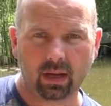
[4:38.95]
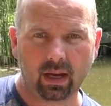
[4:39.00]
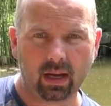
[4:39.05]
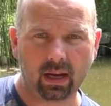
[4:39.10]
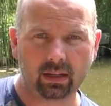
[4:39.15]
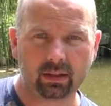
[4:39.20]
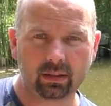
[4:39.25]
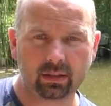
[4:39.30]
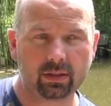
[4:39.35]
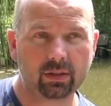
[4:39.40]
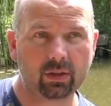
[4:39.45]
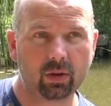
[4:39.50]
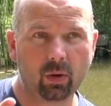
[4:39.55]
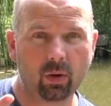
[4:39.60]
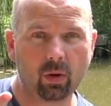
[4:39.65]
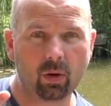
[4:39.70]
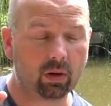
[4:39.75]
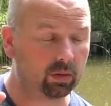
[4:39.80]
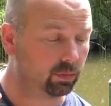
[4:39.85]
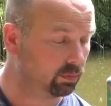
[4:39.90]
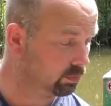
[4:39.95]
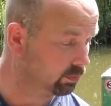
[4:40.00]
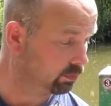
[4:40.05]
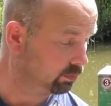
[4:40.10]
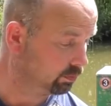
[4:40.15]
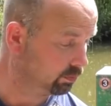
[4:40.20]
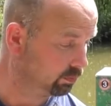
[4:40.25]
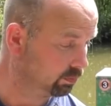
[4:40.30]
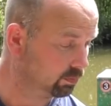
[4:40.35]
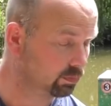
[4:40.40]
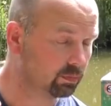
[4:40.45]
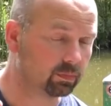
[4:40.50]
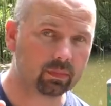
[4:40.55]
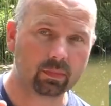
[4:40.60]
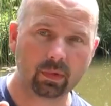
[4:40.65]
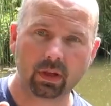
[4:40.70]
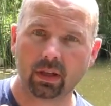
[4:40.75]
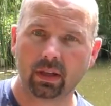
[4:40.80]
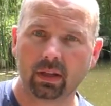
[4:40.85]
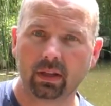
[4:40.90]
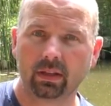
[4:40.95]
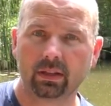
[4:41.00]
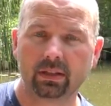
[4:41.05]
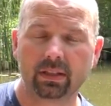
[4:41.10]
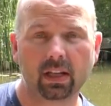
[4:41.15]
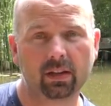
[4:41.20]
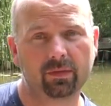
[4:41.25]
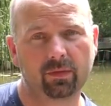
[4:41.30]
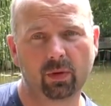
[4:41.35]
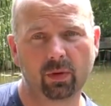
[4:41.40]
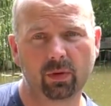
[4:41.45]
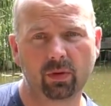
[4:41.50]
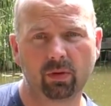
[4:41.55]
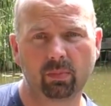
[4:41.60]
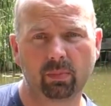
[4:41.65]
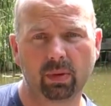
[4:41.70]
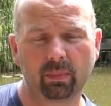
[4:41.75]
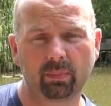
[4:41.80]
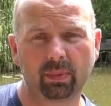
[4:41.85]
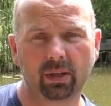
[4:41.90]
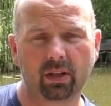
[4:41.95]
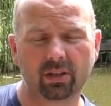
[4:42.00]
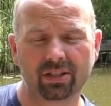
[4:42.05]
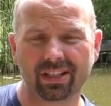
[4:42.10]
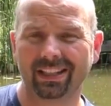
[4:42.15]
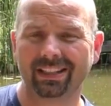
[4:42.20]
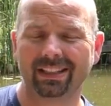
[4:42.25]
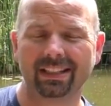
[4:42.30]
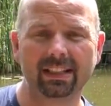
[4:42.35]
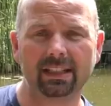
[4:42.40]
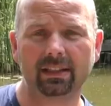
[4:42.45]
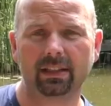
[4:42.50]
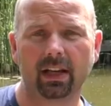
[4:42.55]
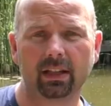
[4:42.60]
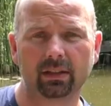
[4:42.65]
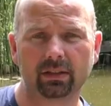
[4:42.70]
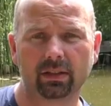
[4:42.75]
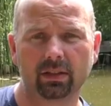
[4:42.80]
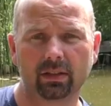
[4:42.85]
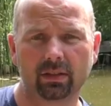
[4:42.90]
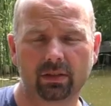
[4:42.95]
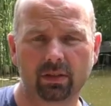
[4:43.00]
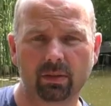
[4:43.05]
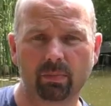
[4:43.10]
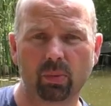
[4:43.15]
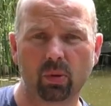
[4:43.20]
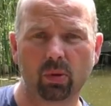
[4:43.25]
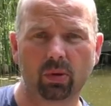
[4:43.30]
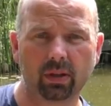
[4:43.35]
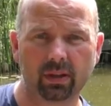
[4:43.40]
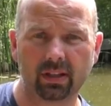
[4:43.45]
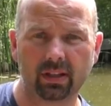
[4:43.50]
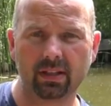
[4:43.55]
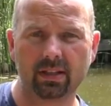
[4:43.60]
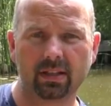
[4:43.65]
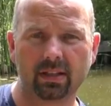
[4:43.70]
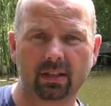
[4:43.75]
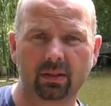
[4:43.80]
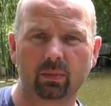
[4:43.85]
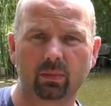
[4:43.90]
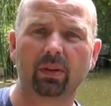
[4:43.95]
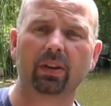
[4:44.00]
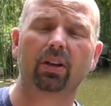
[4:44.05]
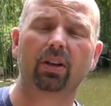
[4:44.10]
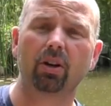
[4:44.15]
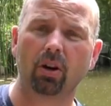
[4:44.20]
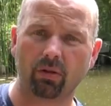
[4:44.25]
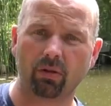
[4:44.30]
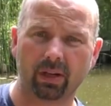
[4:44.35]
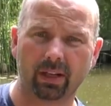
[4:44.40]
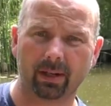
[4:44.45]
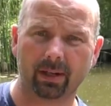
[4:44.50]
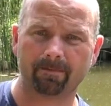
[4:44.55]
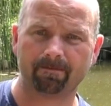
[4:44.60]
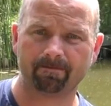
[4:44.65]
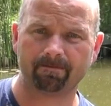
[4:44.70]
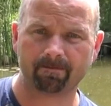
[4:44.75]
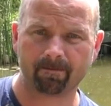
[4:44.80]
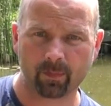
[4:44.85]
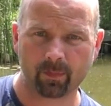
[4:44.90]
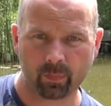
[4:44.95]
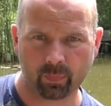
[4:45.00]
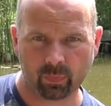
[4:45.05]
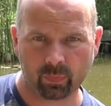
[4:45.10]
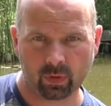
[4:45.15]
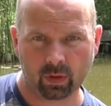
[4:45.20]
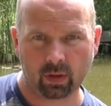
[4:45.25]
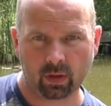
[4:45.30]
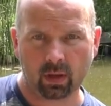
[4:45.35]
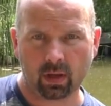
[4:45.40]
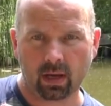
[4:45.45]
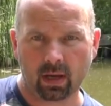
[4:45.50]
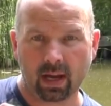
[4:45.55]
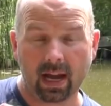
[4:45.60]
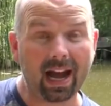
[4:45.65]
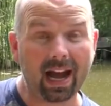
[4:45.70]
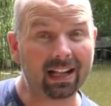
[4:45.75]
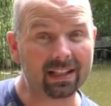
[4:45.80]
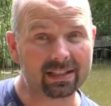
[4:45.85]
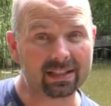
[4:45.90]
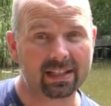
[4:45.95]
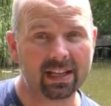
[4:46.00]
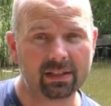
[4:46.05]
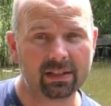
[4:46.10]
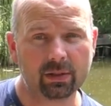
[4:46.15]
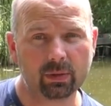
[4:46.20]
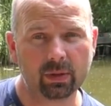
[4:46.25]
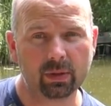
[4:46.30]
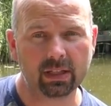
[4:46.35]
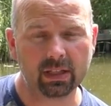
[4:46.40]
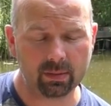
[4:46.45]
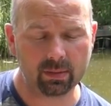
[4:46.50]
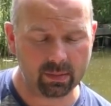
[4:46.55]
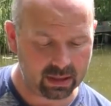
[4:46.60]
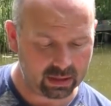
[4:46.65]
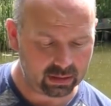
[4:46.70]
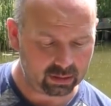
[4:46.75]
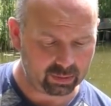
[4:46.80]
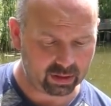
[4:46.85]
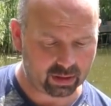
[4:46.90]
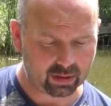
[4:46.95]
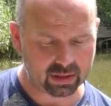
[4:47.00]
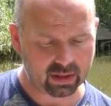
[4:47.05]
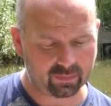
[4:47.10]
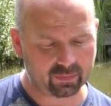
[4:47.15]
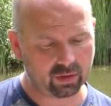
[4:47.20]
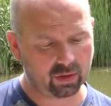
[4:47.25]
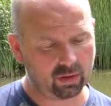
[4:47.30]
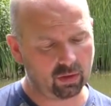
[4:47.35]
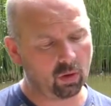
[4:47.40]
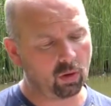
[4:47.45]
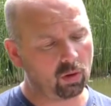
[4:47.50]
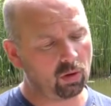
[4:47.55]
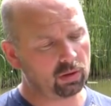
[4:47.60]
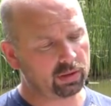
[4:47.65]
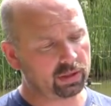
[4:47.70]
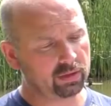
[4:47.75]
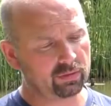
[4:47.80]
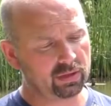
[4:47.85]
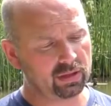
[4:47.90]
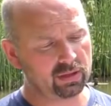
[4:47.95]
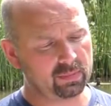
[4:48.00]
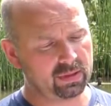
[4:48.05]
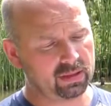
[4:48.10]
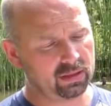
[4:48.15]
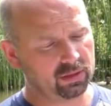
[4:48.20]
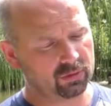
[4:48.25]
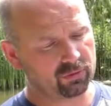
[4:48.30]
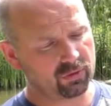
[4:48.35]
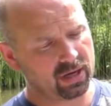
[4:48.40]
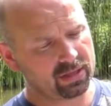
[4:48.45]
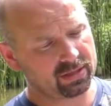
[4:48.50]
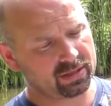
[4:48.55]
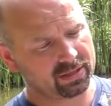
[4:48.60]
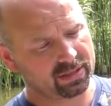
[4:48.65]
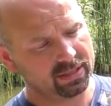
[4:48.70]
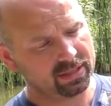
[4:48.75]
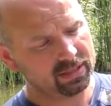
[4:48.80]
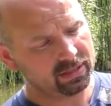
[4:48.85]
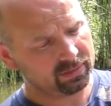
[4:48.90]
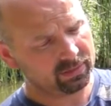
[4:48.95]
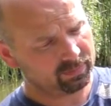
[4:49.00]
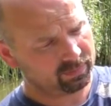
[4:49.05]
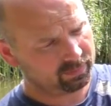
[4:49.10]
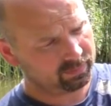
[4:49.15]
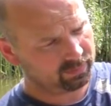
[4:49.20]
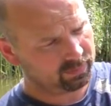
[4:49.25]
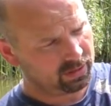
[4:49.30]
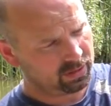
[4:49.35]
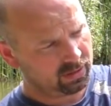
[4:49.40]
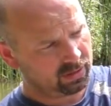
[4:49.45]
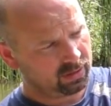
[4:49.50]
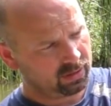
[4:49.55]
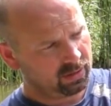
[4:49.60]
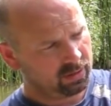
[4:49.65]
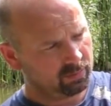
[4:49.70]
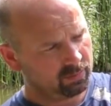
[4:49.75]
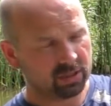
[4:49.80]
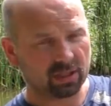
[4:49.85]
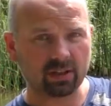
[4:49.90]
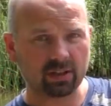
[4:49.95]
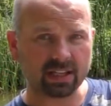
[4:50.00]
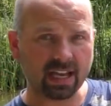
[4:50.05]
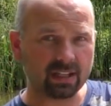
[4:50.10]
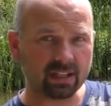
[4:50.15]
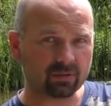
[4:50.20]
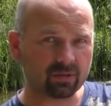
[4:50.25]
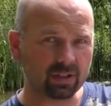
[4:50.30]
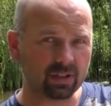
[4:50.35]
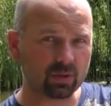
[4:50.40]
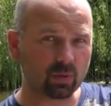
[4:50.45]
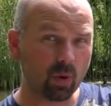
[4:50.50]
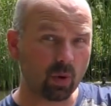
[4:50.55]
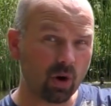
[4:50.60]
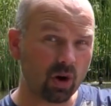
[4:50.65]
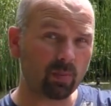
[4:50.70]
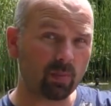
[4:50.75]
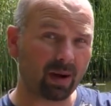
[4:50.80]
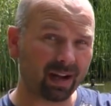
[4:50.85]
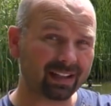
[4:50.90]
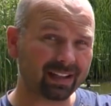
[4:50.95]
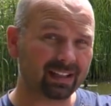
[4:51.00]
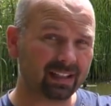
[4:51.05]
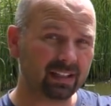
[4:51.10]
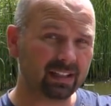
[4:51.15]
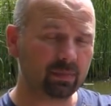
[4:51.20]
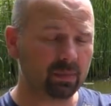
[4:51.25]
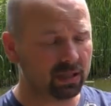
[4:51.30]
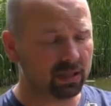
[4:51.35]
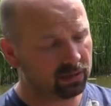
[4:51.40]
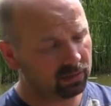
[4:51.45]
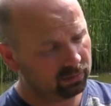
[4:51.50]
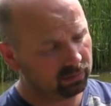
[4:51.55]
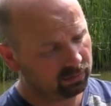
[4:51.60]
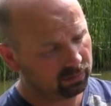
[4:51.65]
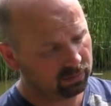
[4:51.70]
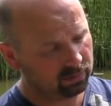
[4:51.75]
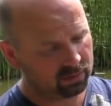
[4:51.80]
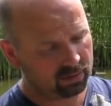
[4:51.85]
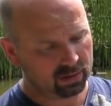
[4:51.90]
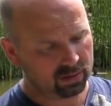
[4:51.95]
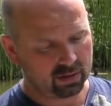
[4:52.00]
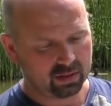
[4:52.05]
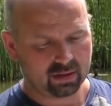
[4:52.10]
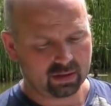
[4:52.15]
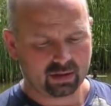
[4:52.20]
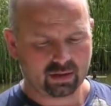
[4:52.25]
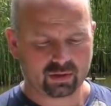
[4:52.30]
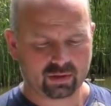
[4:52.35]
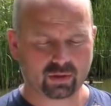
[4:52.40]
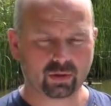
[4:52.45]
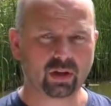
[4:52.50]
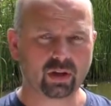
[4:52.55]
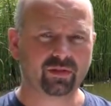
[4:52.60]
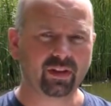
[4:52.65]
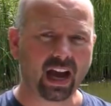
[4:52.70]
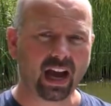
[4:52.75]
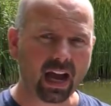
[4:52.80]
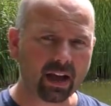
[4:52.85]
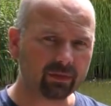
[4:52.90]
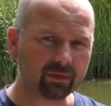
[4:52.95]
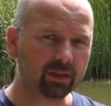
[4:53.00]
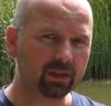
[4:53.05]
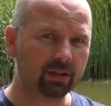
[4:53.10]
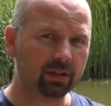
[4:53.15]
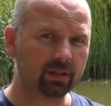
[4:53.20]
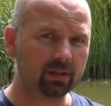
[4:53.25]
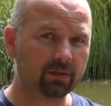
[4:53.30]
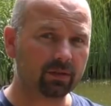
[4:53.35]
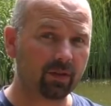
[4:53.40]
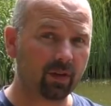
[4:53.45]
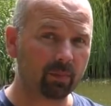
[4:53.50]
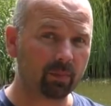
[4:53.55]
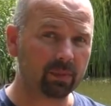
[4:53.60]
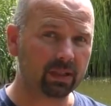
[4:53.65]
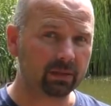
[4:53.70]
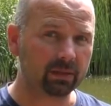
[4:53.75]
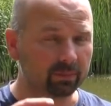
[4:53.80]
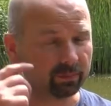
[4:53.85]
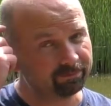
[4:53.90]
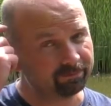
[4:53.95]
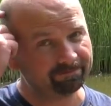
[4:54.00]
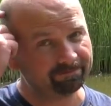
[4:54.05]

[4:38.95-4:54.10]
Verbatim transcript: and your telephone number because I'll need that to book these in with a courier. I'll send you an email because I've got all your email addresses here because entries were by email. So if you haven't heard from me,